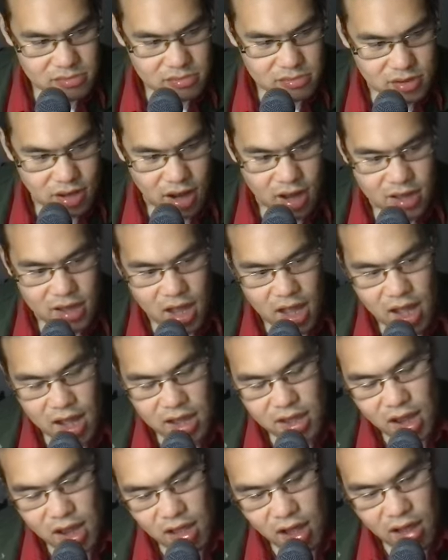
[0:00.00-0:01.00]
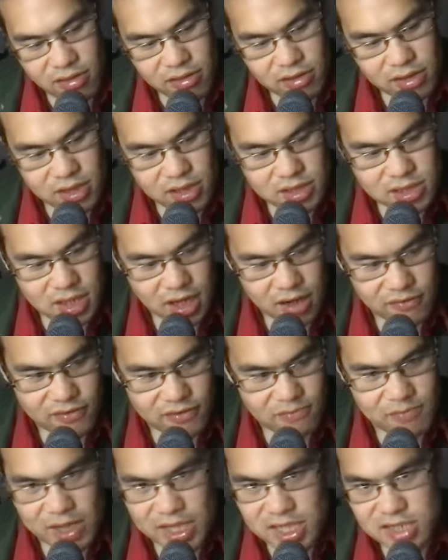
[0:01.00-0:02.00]
yeah, I think that's kind of
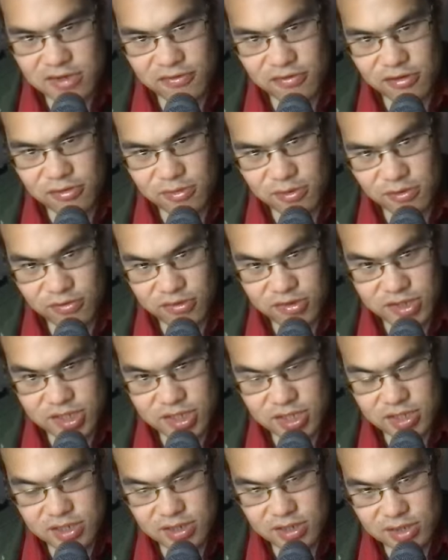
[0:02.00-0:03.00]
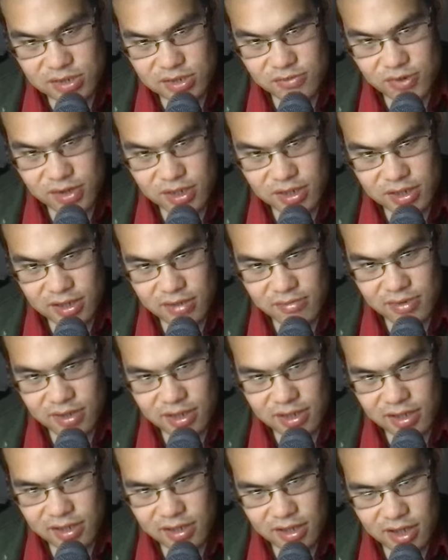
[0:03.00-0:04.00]
the best form of resistance, really. I
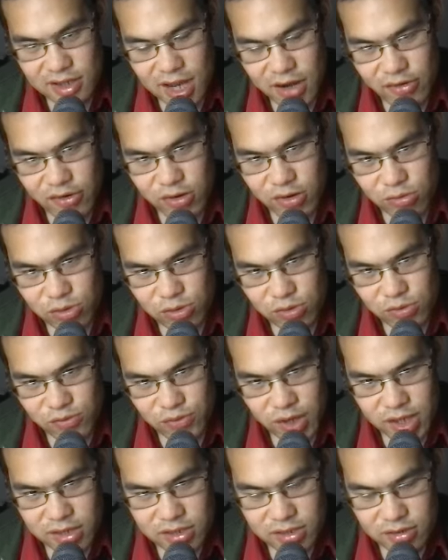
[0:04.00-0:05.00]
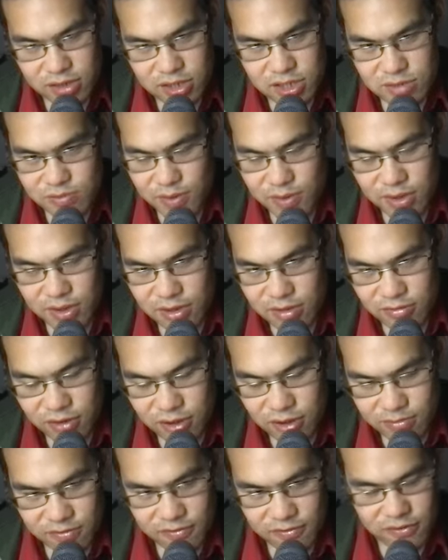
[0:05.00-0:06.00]
mean, I think Eric Olin Wright talks about it
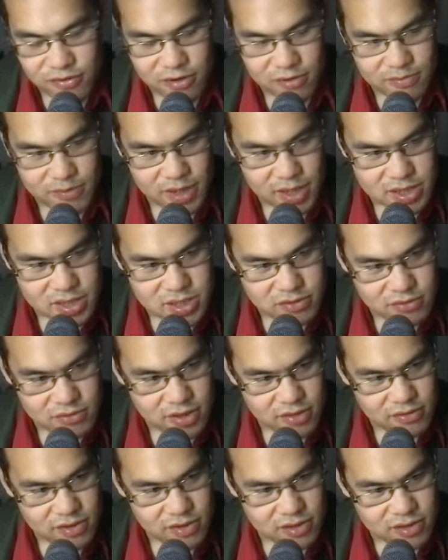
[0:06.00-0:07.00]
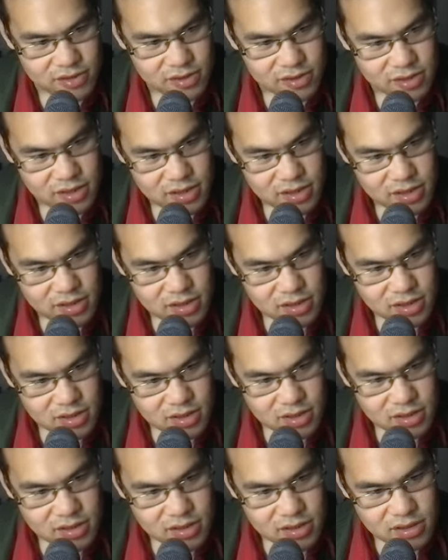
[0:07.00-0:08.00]
right before he passed away, right?
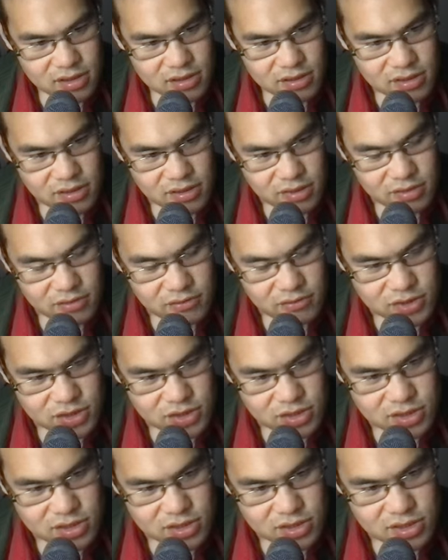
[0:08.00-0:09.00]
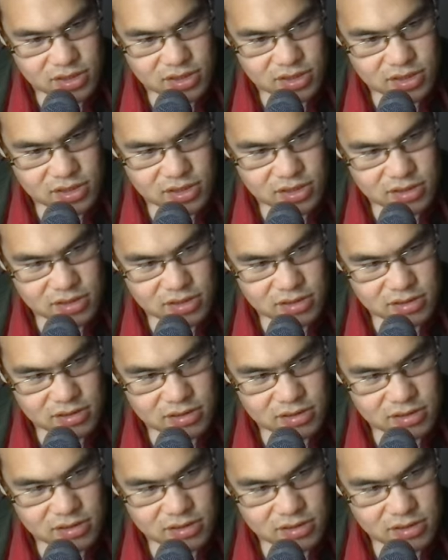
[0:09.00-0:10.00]
Which is this
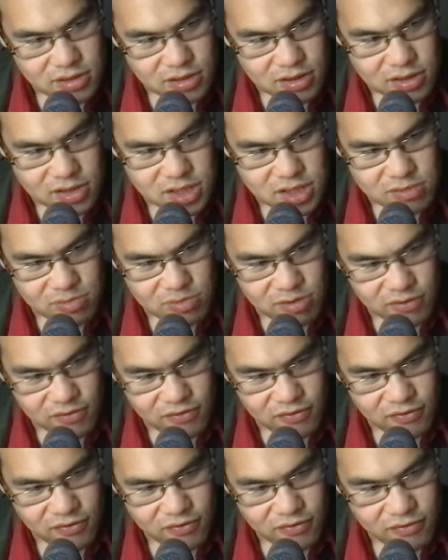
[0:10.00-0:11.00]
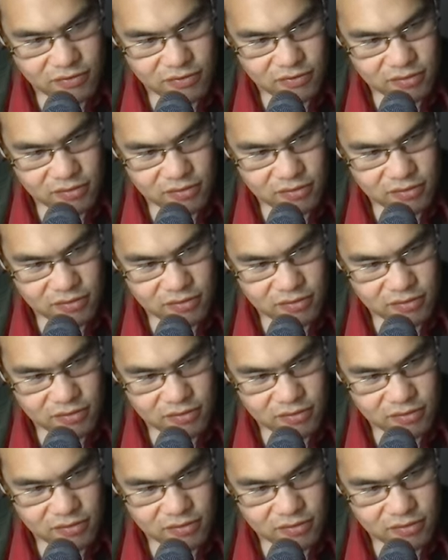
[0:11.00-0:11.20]
concept of